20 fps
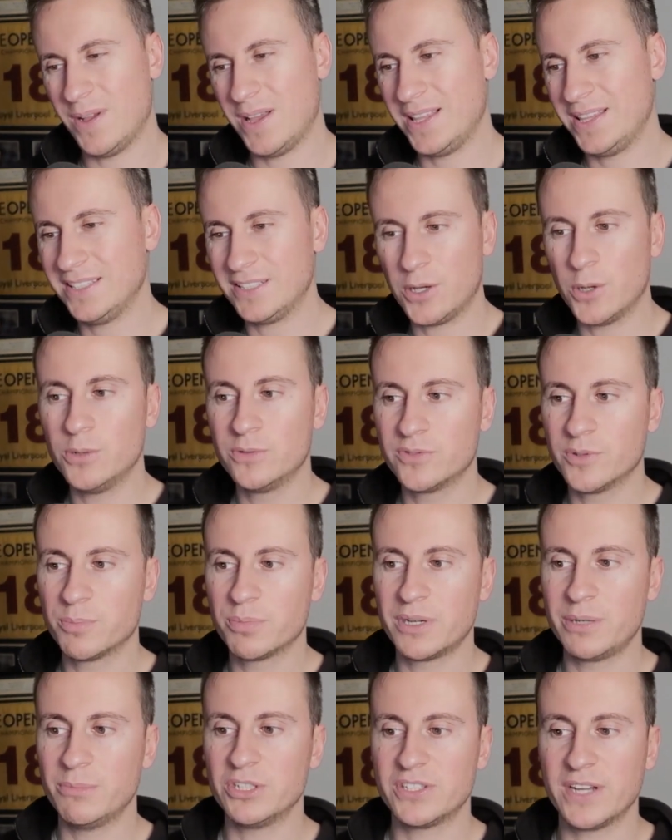It goes for
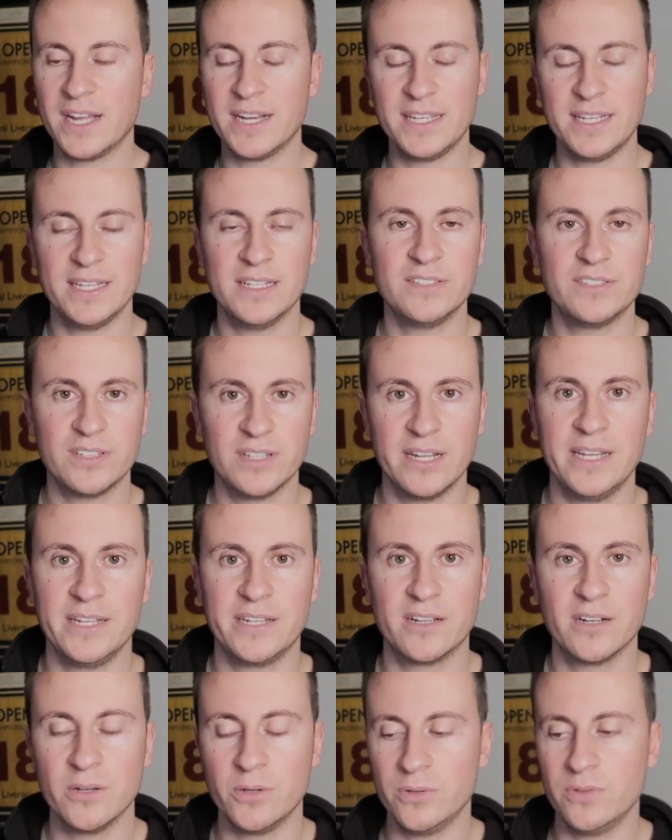pretty much any insulated
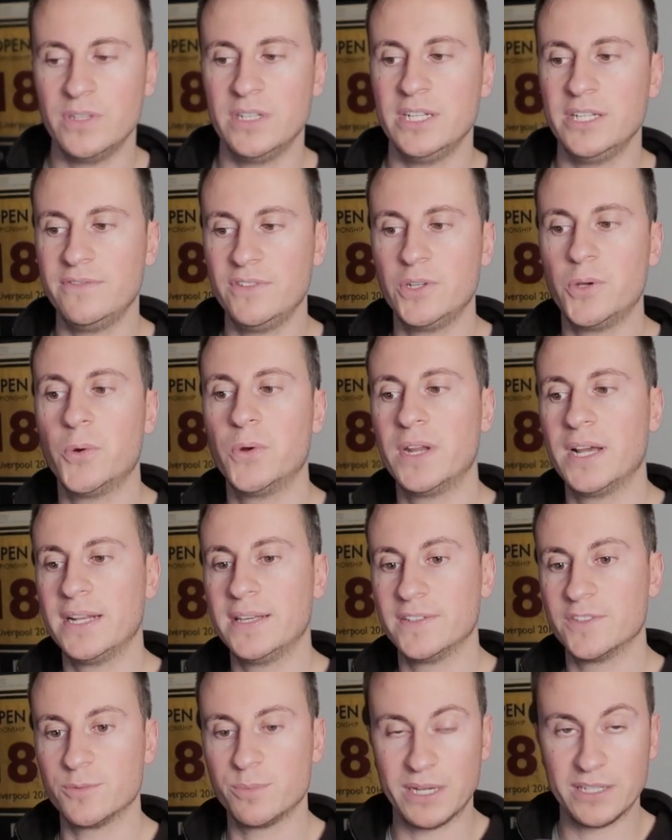clothing. If you go on
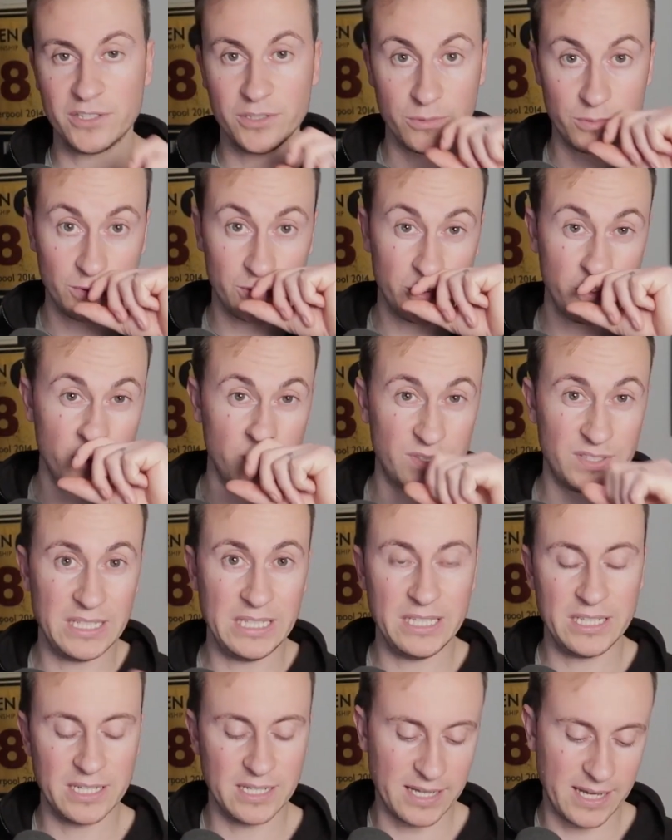AliExpress, you'll soon see
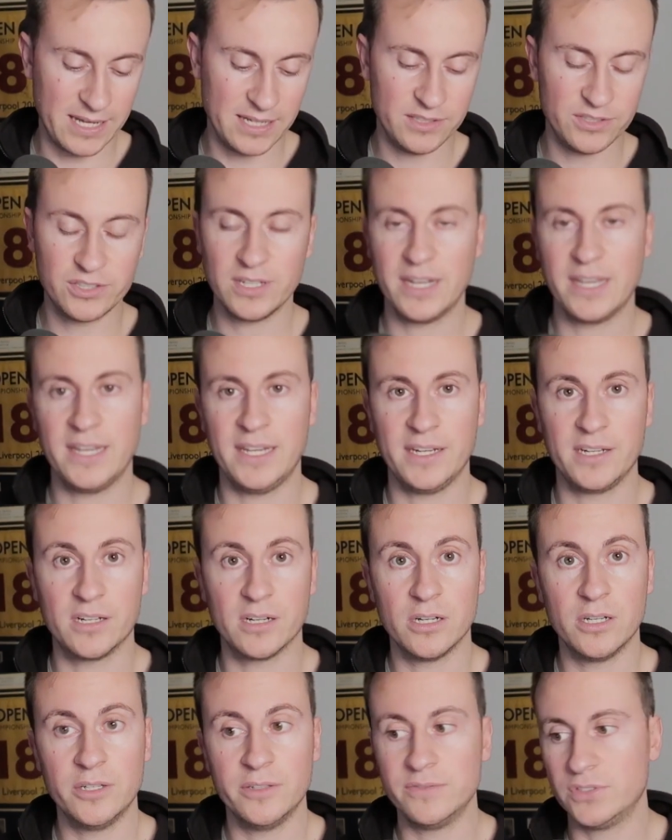you can get insulated
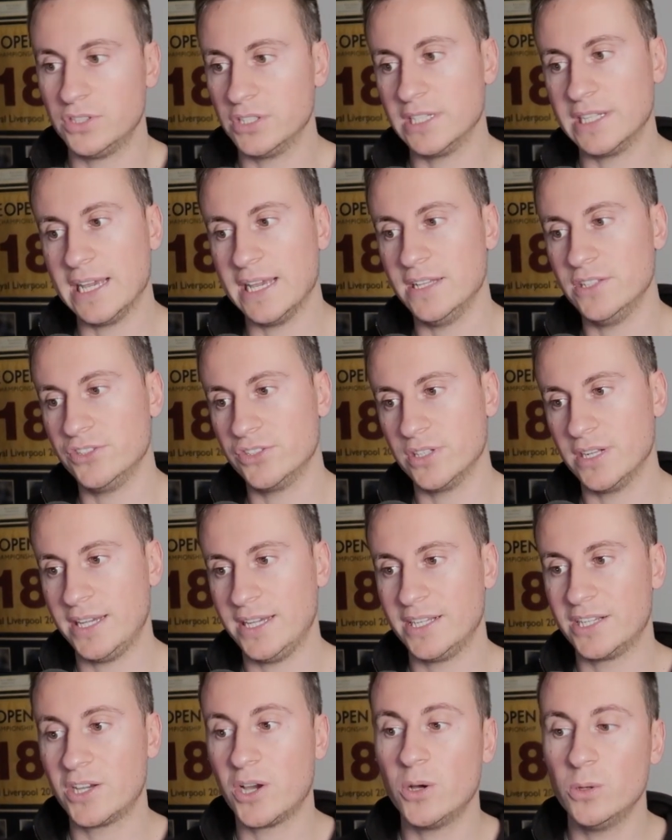gloves, you can get
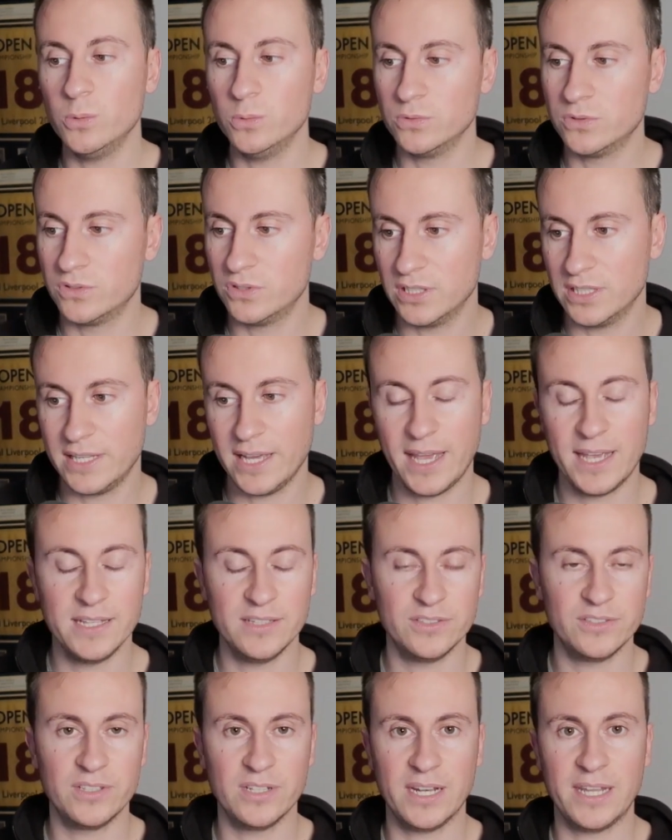insulated coats, you can get
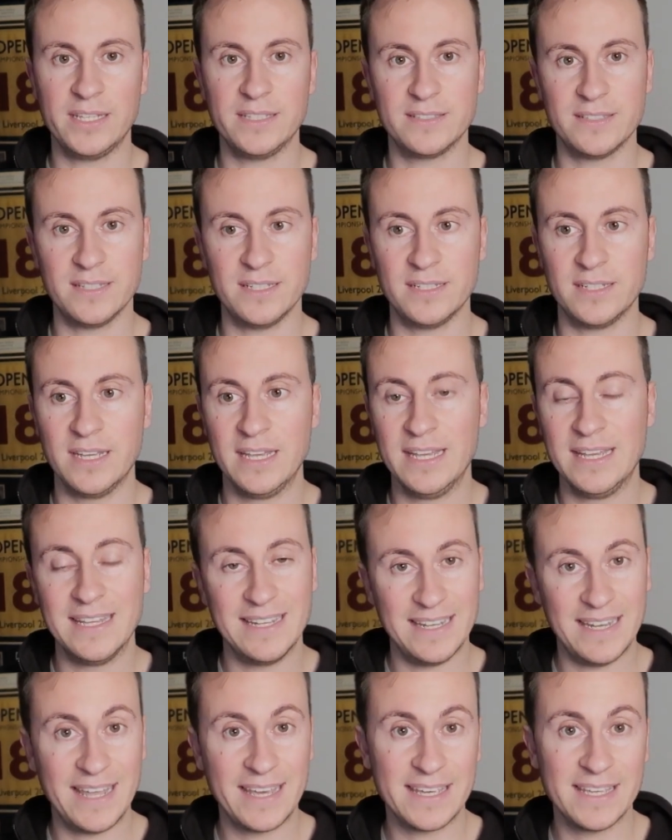insulated
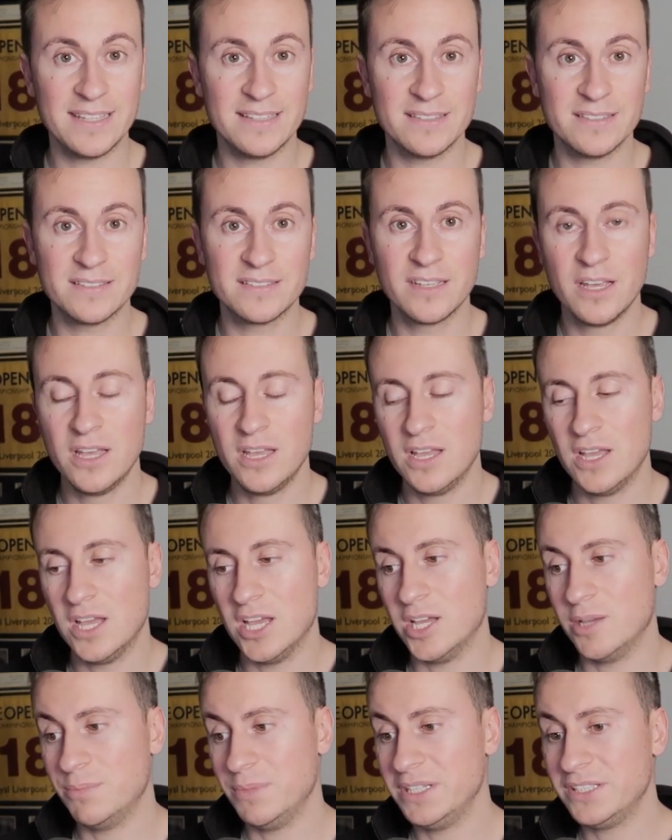leggings.
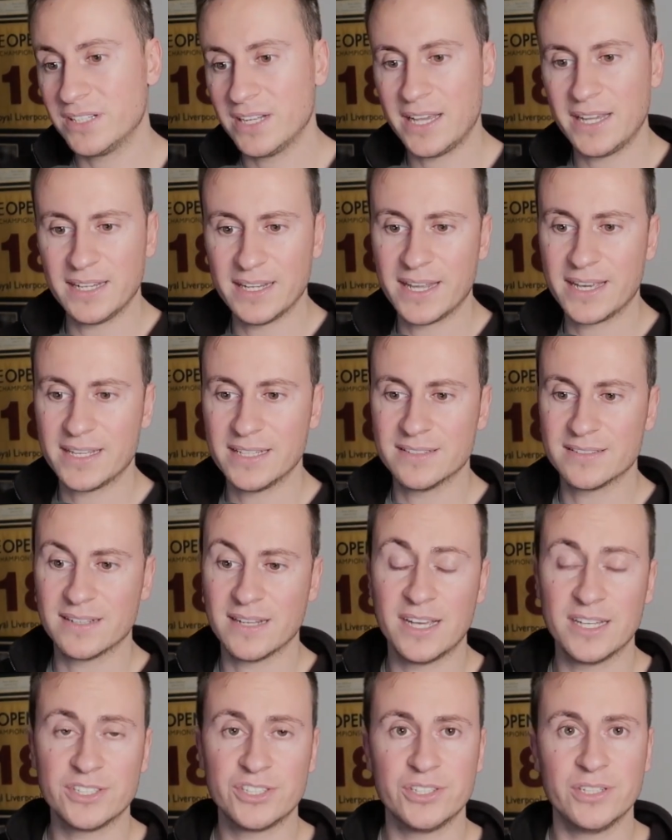Insulated leggings
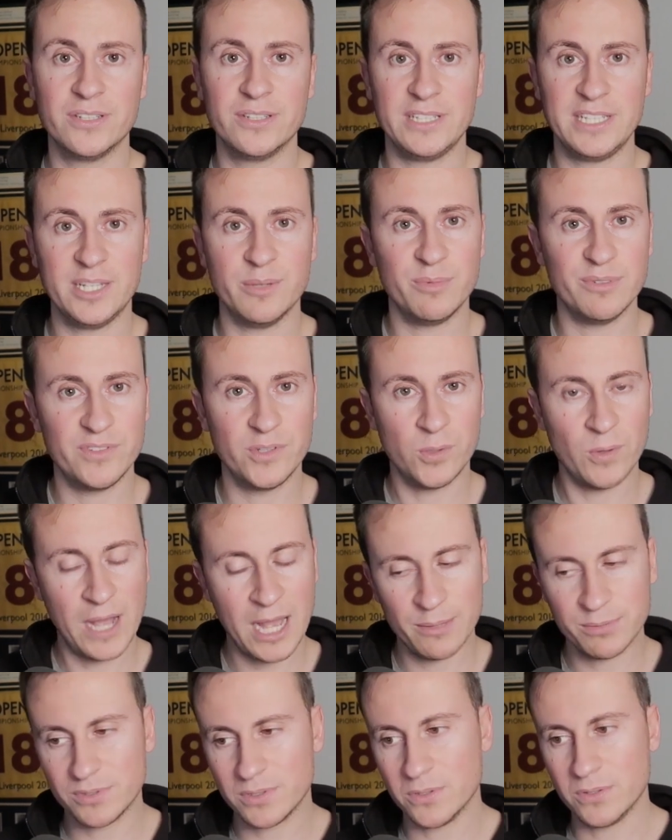last year and the year before were
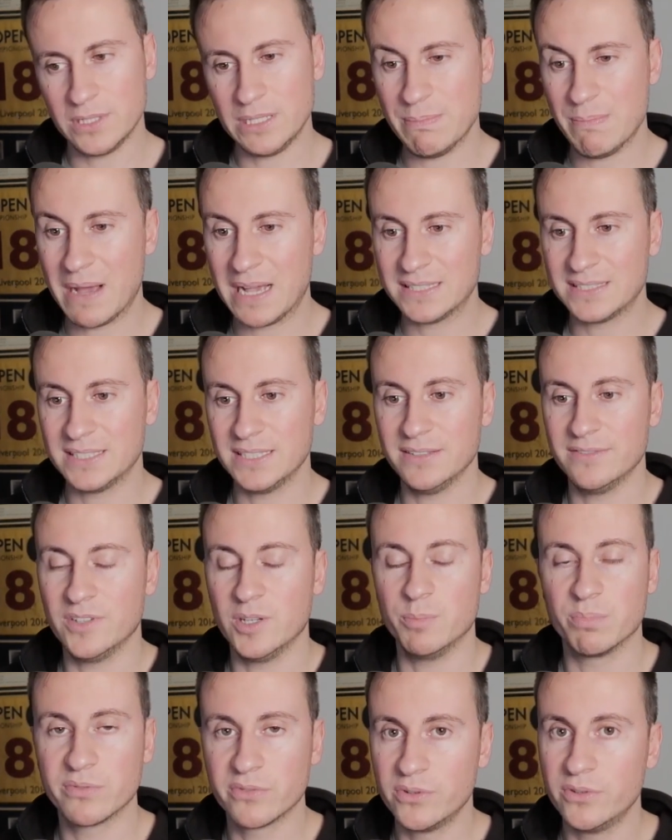absolutely massive, a
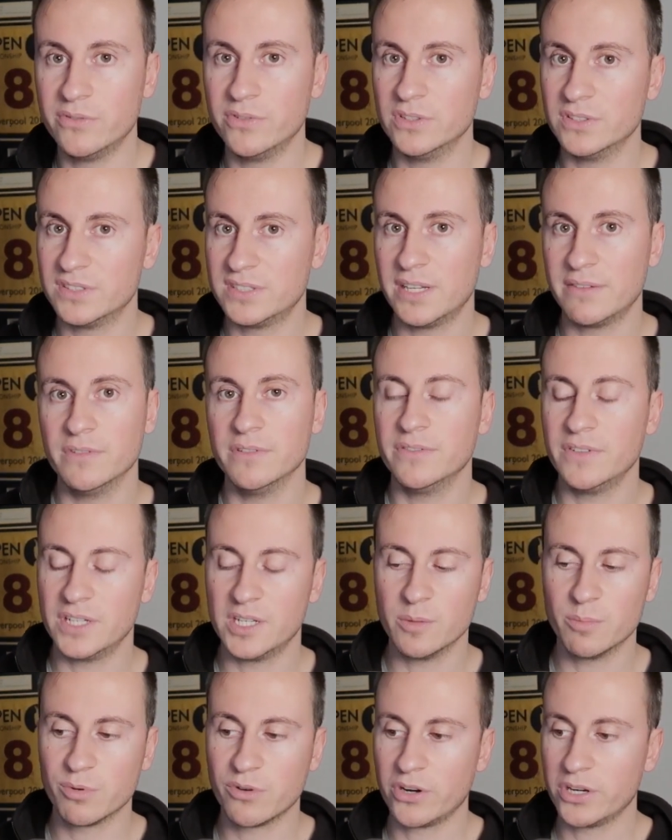proven
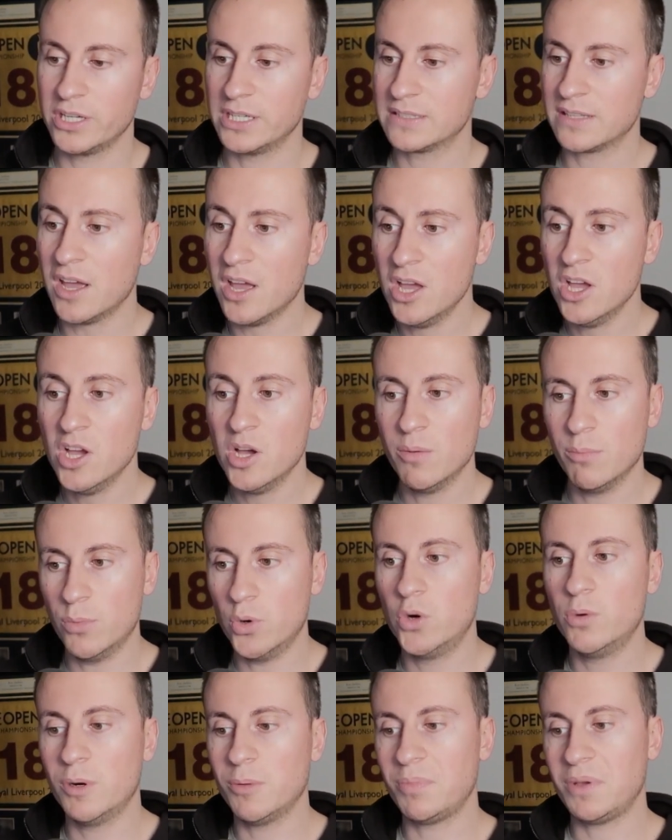7-figure product. More
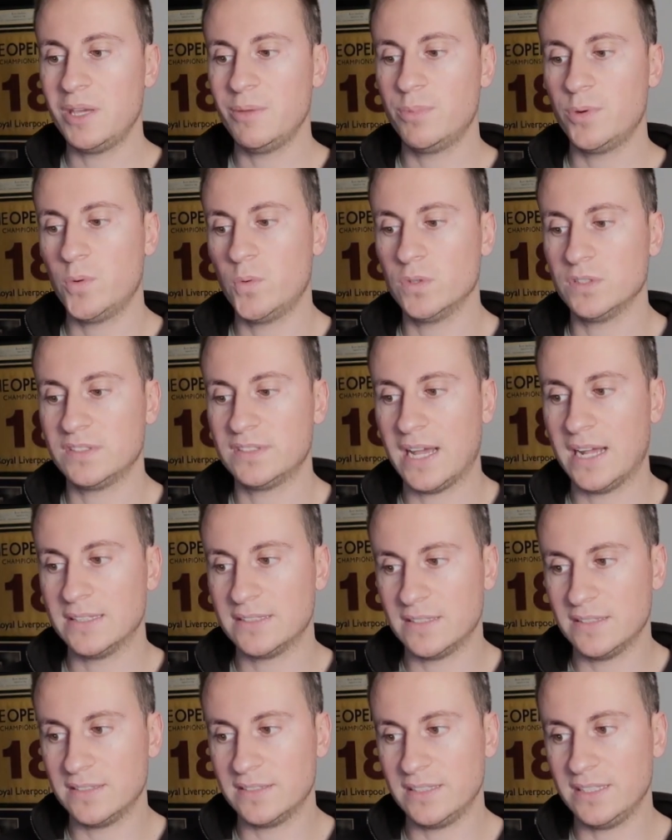and more people were starting
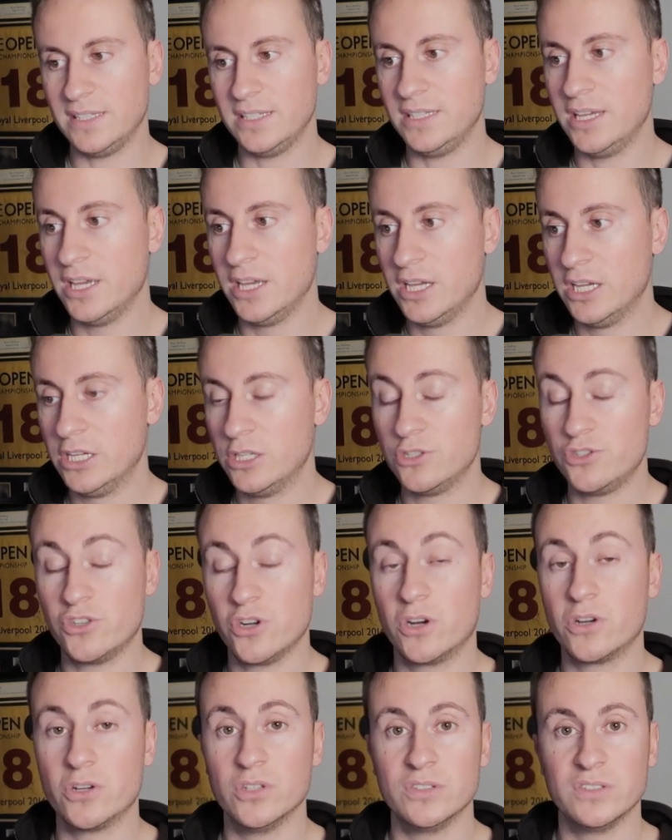to see
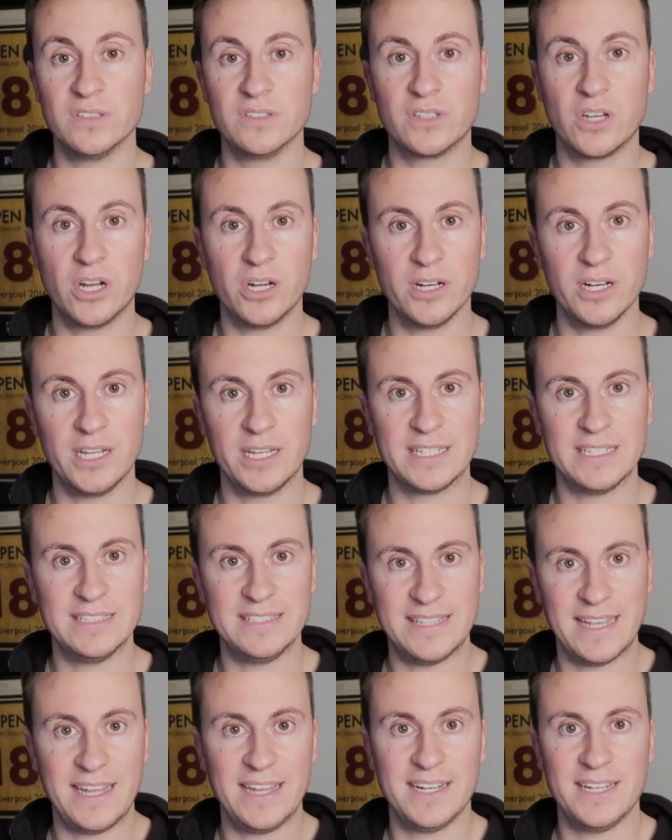joggers as kind of like a
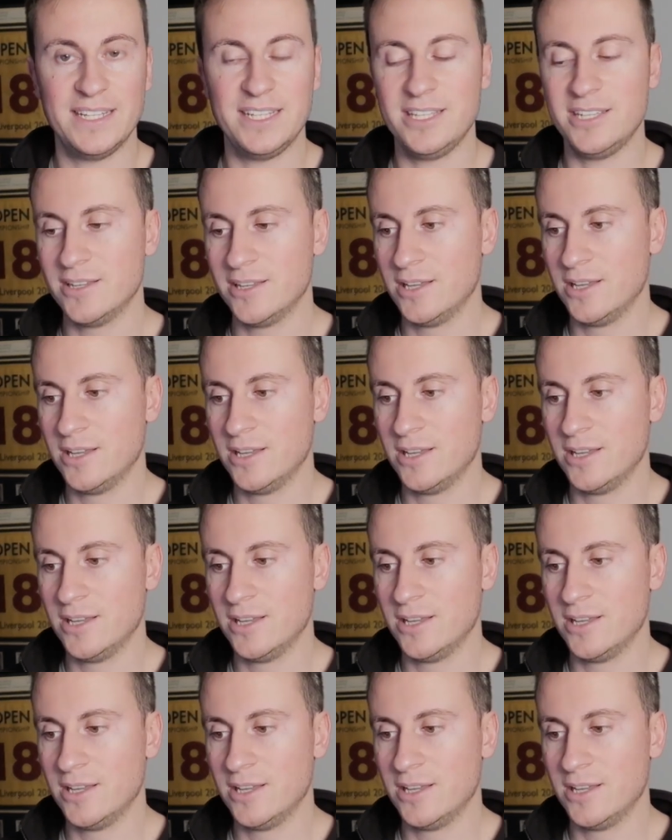daily